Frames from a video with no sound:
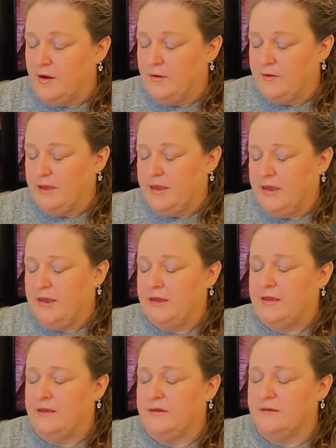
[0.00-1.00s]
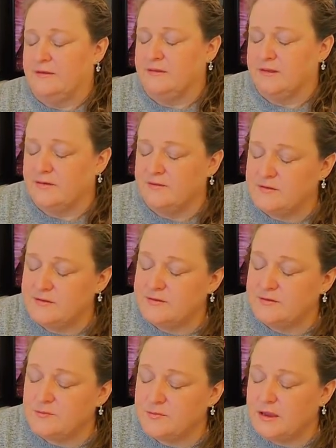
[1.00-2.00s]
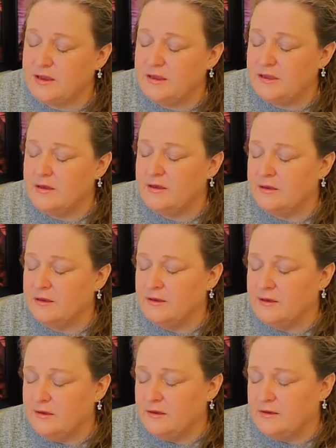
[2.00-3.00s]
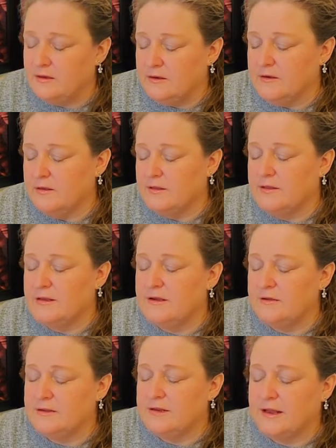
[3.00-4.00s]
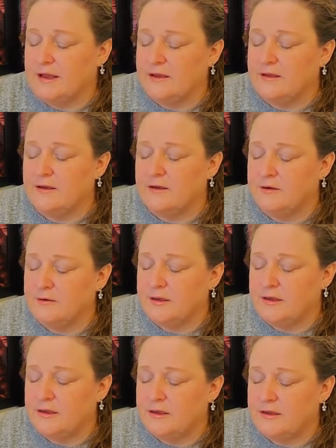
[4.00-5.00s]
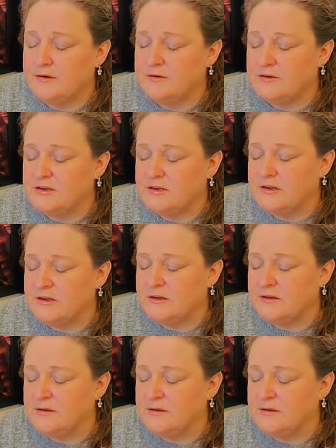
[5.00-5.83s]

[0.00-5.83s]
Okay, let's give this some Reiki. Clear the deck, Reiki energy.